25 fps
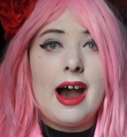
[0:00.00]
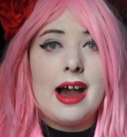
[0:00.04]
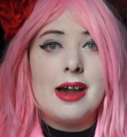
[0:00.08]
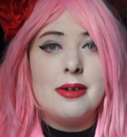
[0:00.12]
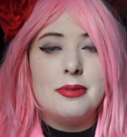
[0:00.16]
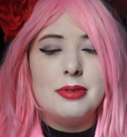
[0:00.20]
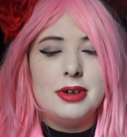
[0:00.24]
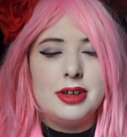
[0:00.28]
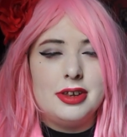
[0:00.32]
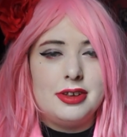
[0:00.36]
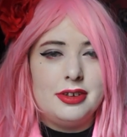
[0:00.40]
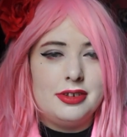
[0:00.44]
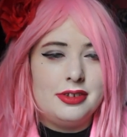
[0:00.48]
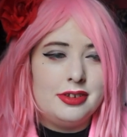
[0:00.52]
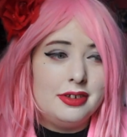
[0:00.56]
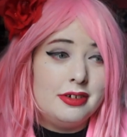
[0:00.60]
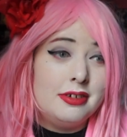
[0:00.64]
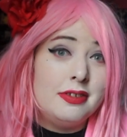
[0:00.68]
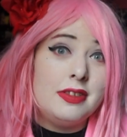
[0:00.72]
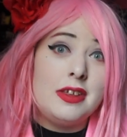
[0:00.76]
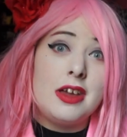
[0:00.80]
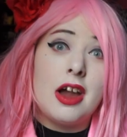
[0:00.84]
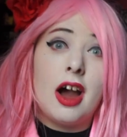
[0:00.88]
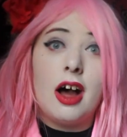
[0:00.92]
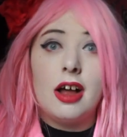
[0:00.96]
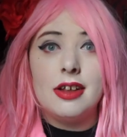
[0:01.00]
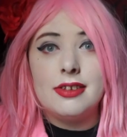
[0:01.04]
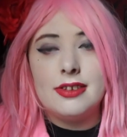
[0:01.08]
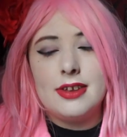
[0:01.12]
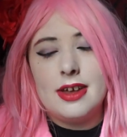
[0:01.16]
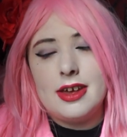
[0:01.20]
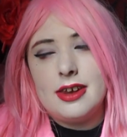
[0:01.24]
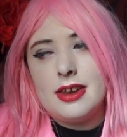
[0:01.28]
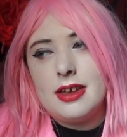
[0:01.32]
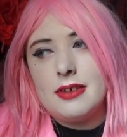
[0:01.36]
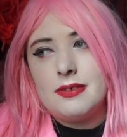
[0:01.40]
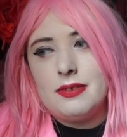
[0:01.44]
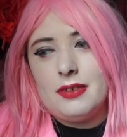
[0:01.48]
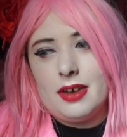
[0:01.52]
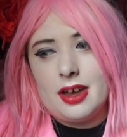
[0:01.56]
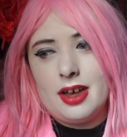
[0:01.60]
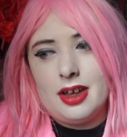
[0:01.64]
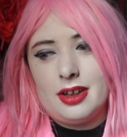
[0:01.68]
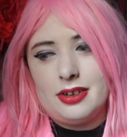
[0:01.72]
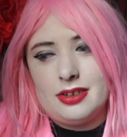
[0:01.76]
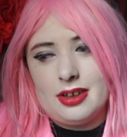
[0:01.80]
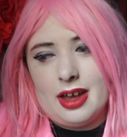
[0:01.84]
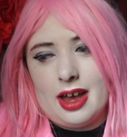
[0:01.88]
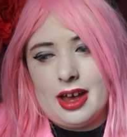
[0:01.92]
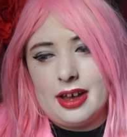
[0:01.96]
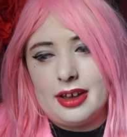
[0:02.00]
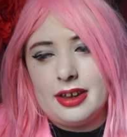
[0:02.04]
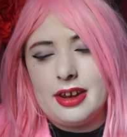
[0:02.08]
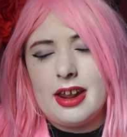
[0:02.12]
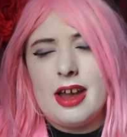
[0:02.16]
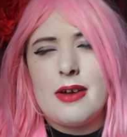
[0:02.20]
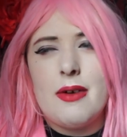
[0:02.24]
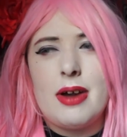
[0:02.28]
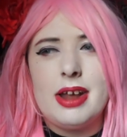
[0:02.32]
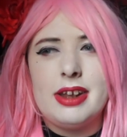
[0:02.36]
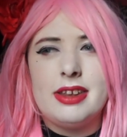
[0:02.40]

I would do the alternative girl tag now